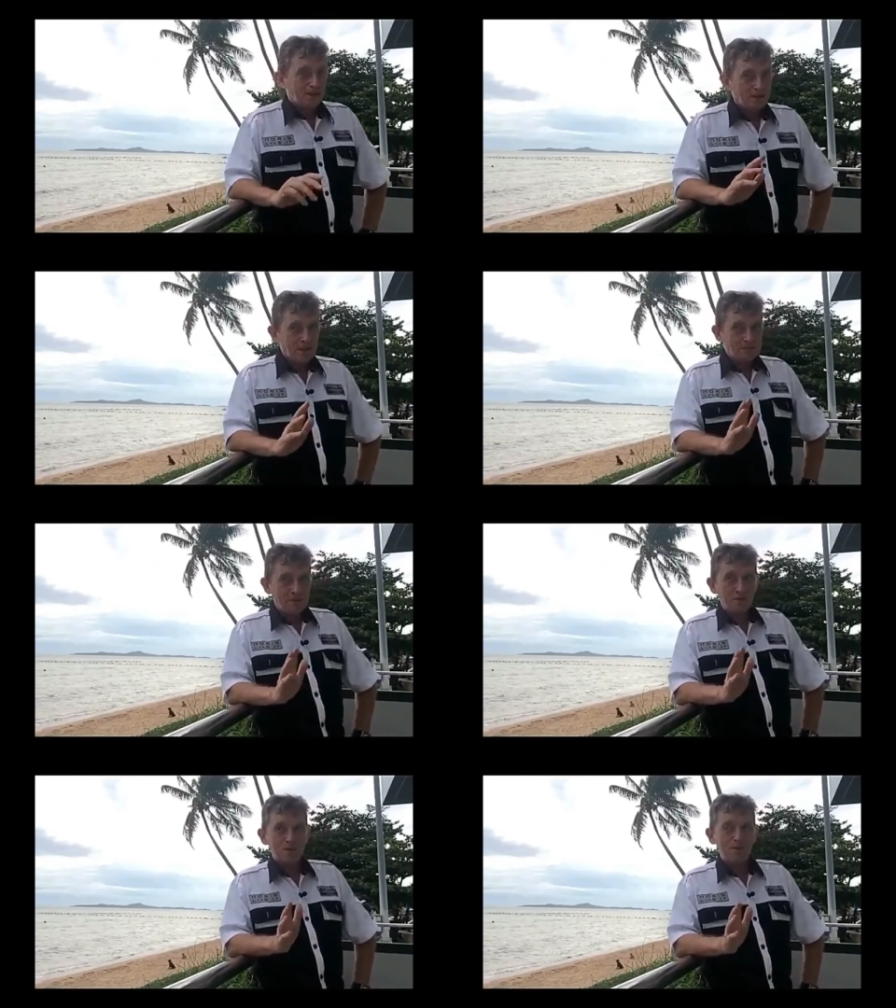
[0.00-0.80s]

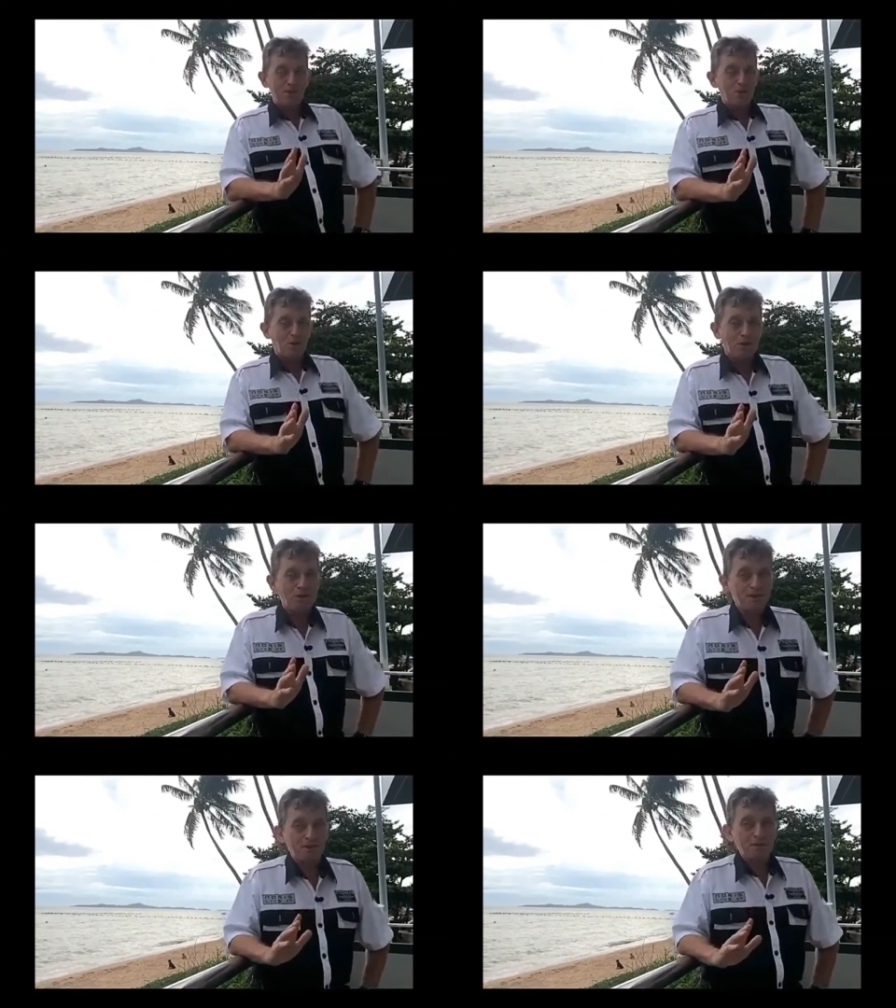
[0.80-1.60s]
Timeshare was a short
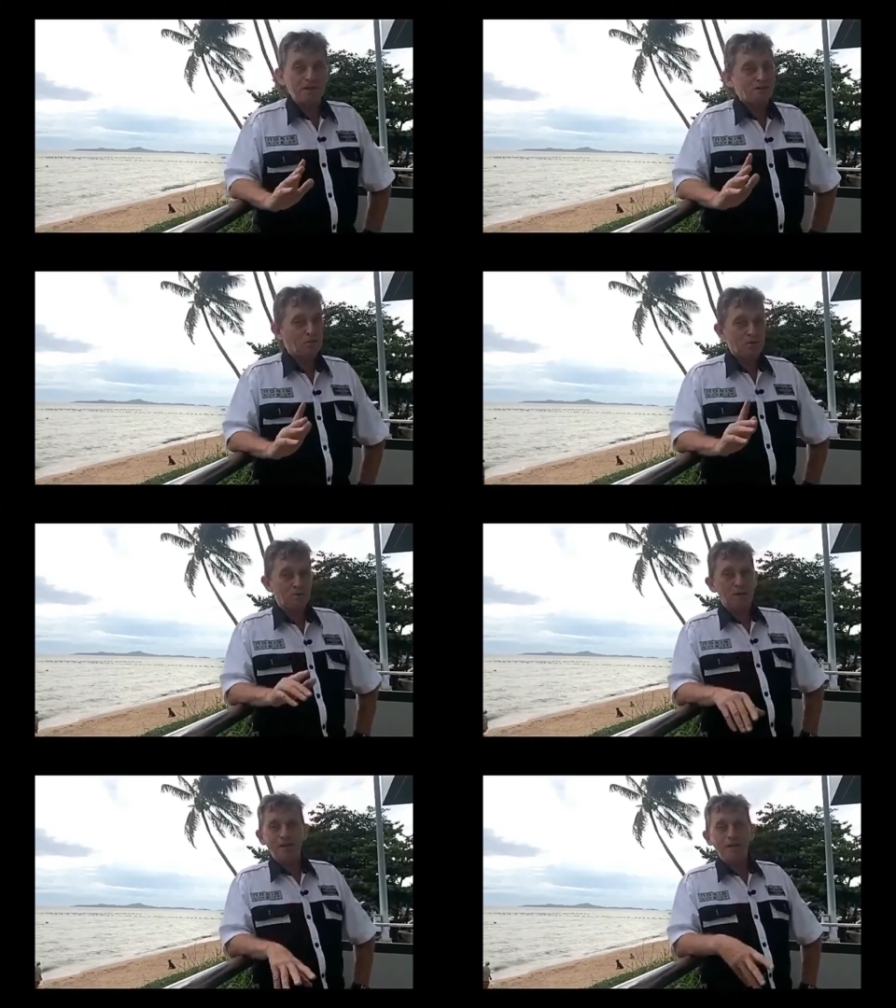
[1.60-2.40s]
history, was
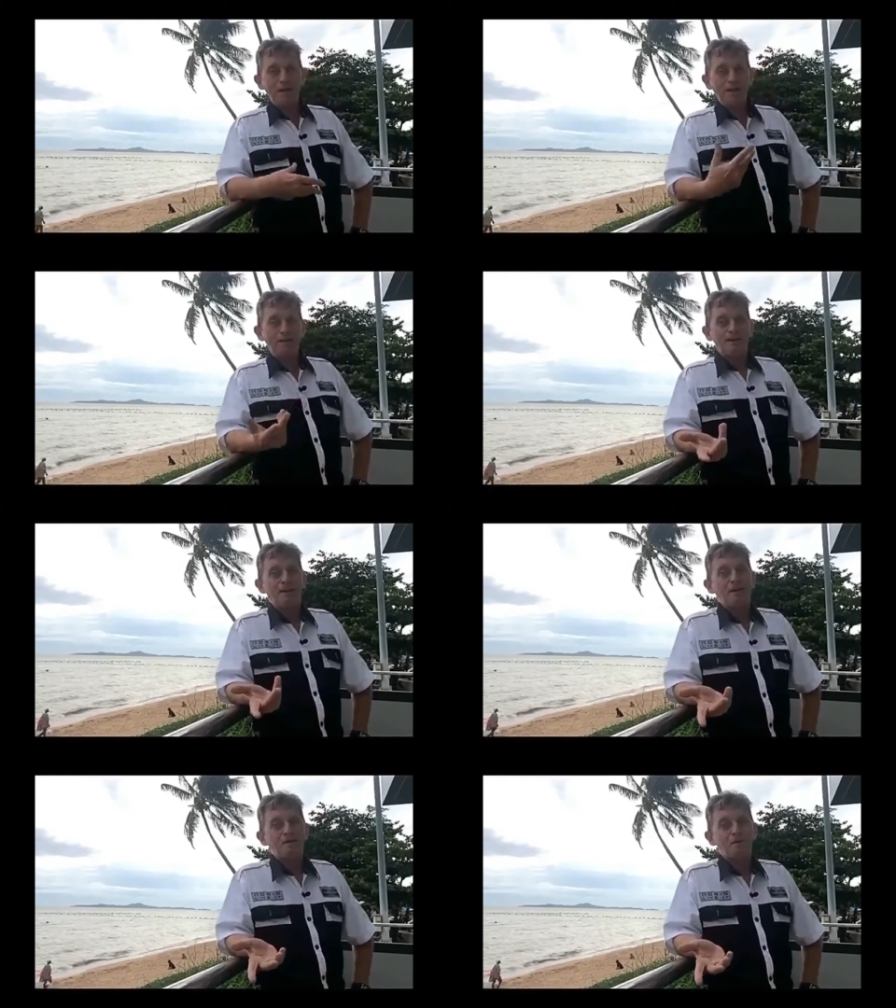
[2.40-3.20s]
one year, and
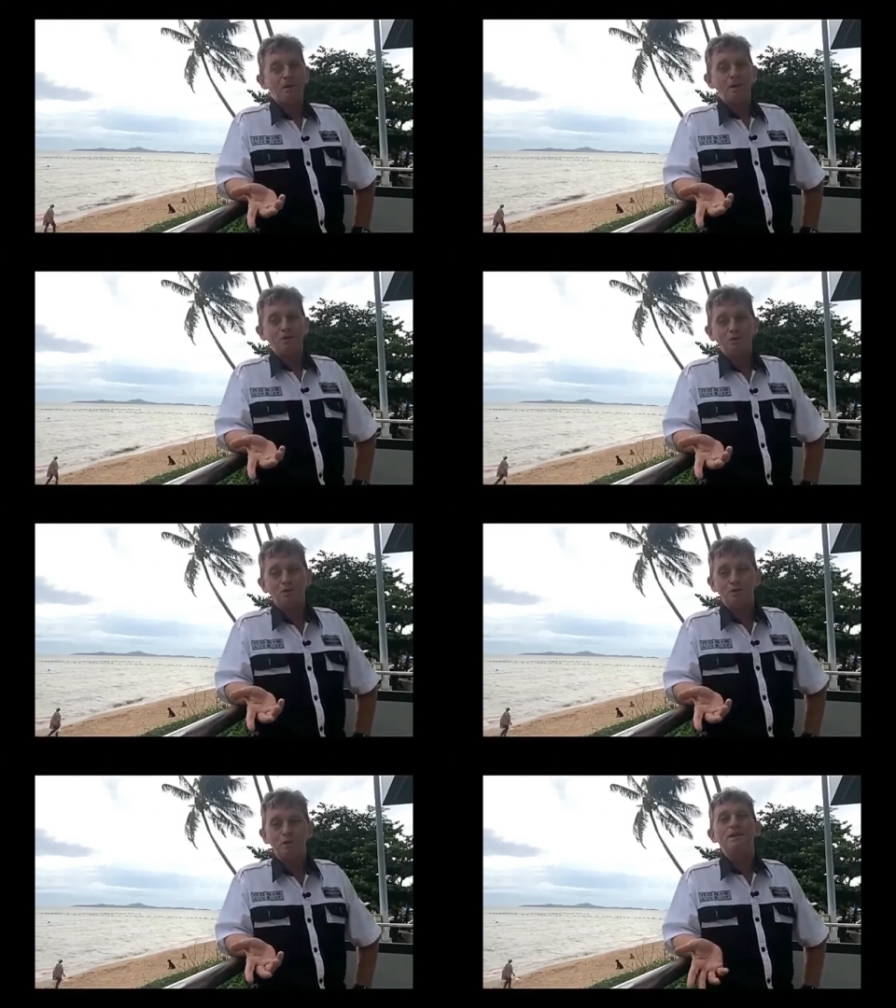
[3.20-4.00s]
then I went into the
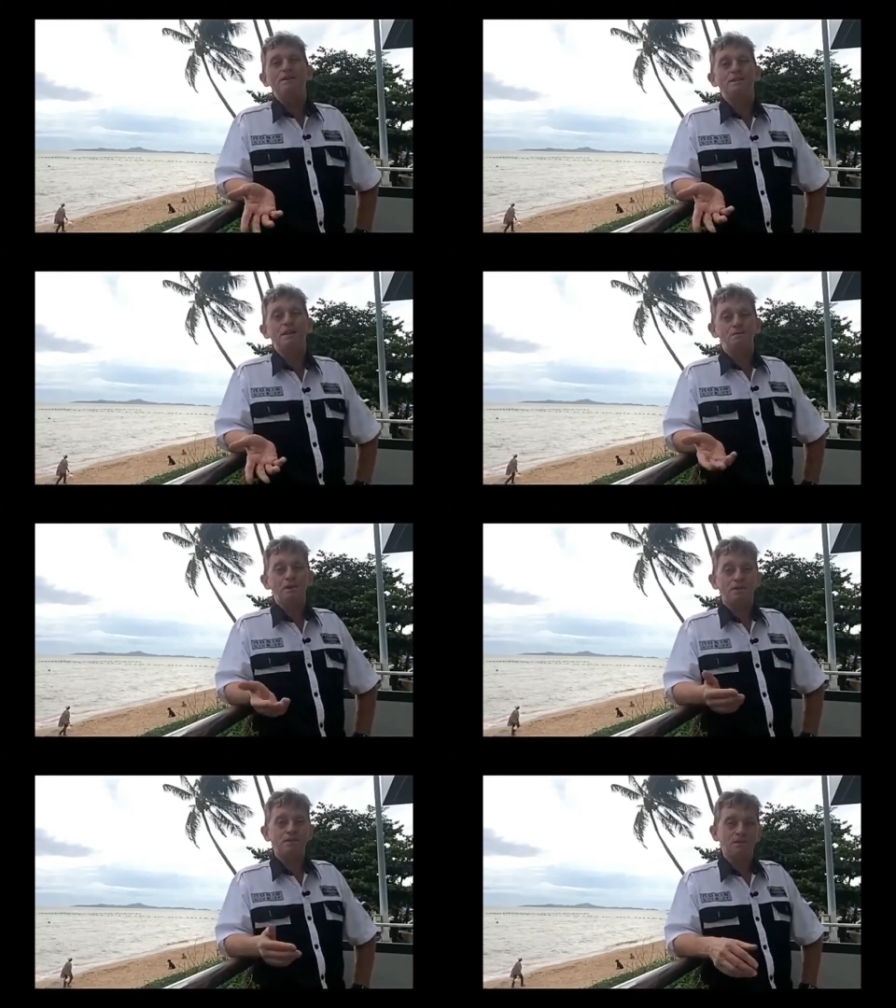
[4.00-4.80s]
real estate
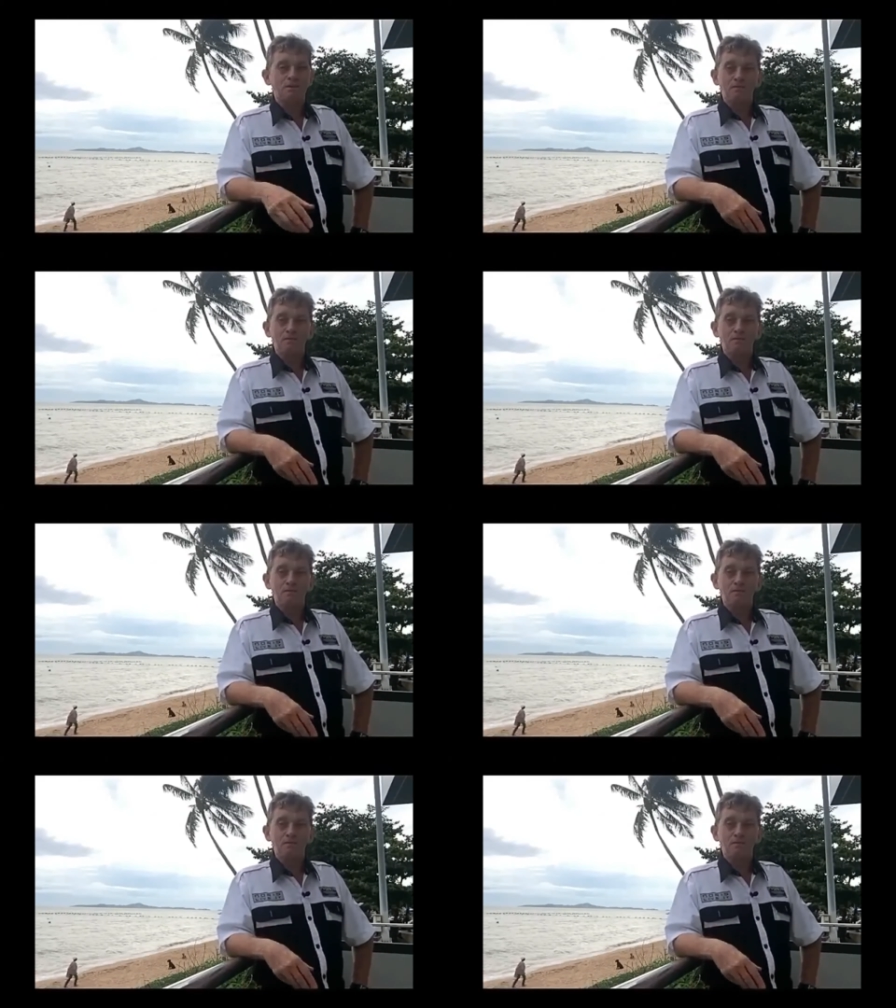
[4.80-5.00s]
business.